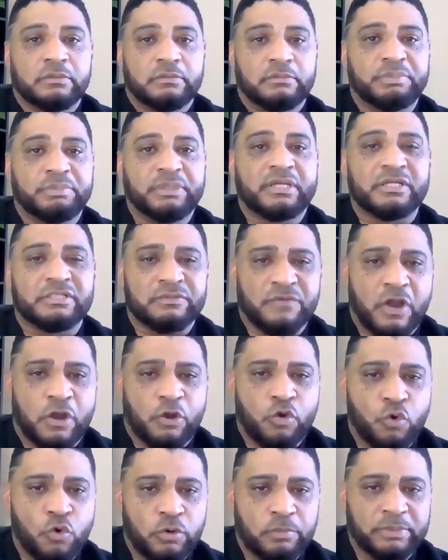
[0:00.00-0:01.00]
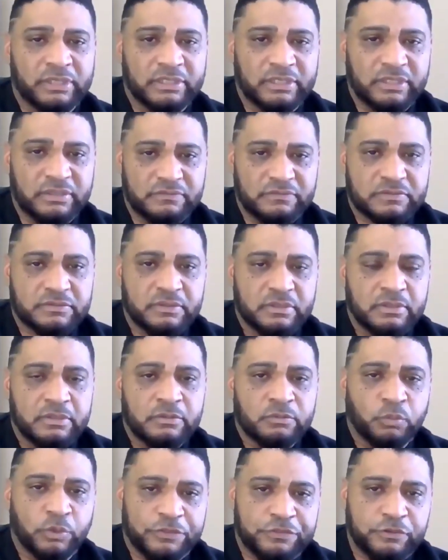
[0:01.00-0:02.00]
because of our core beliefs
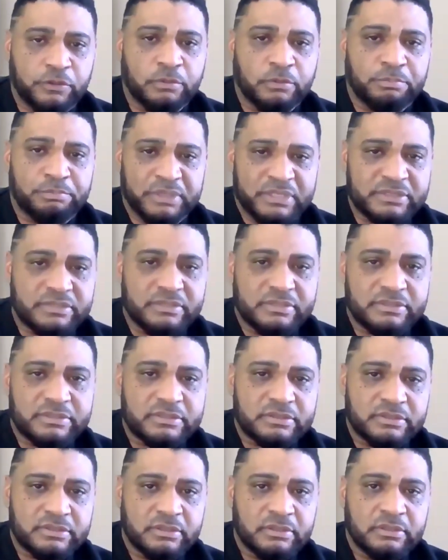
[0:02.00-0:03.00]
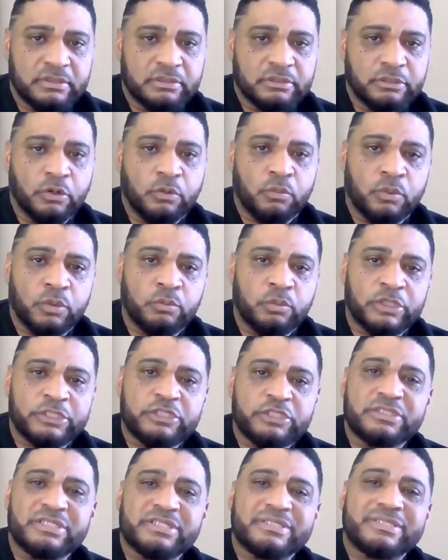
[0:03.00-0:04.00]
with your business, you know, would
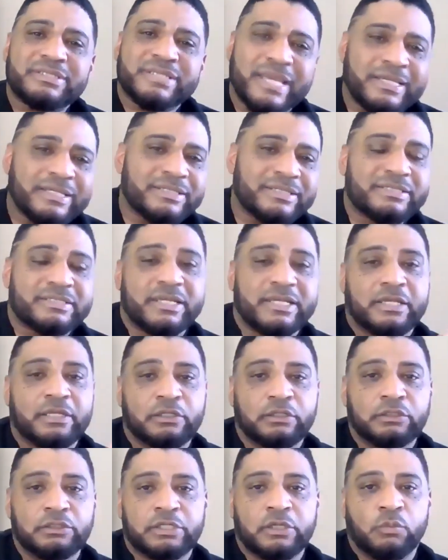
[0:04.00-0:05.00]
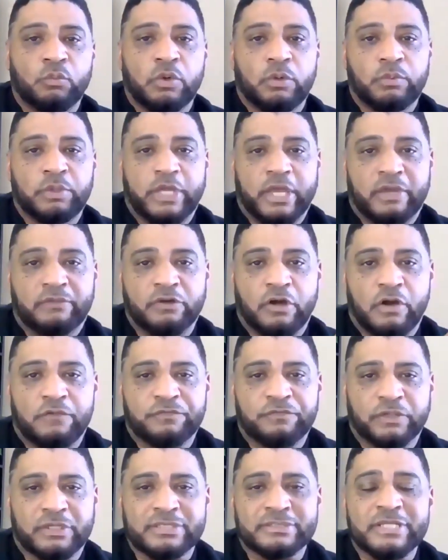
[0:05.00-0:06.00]
you just take a second look at what we have to
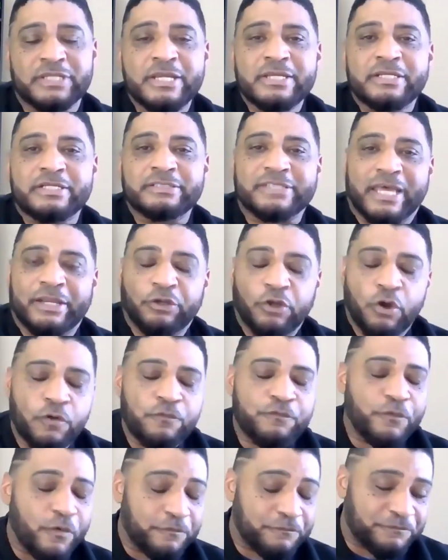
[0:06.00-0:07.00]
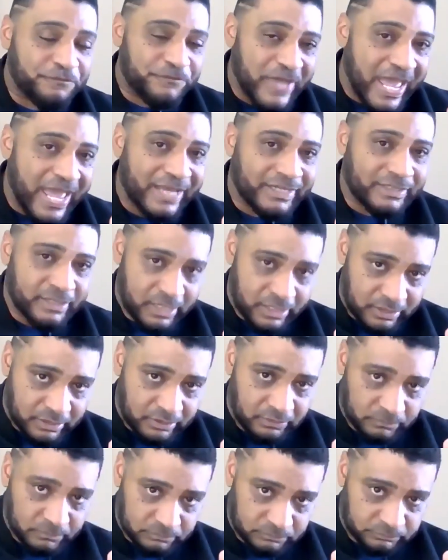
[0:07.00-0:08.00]
offer? Because I know for a fact,
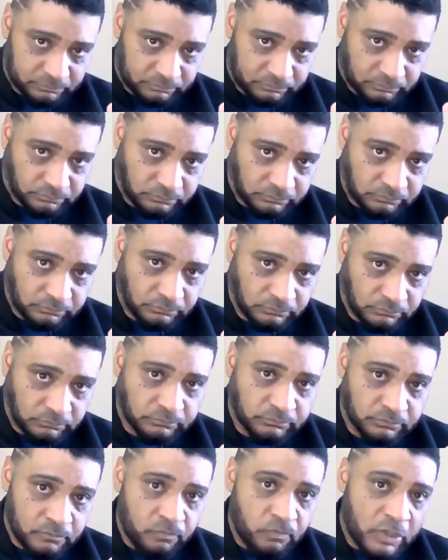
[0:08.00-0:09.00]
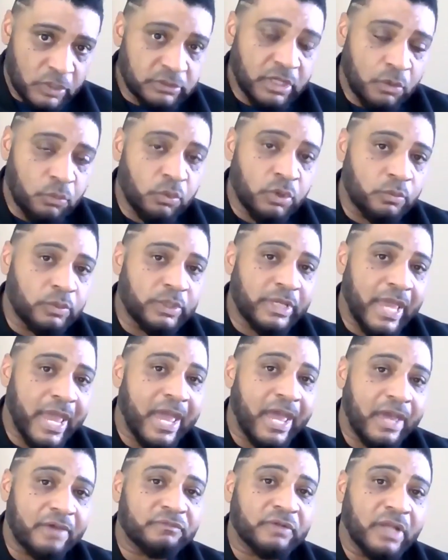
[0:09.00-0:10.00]
Eddie, that what we
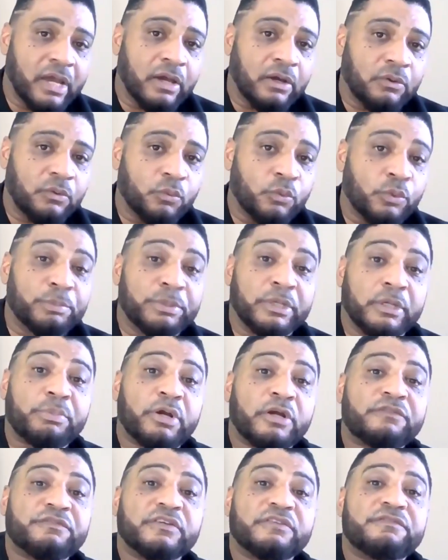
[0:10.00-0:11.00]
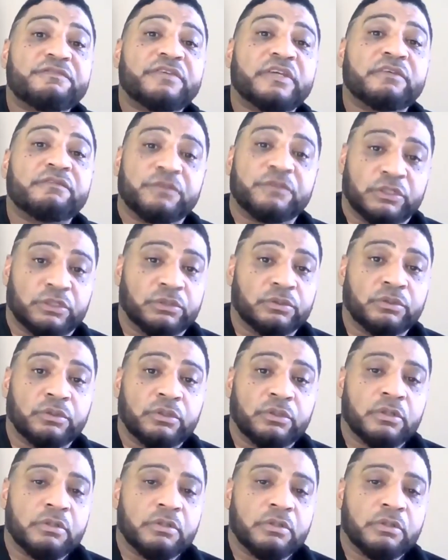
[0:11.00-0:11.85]
have now would be a perfect fit for you.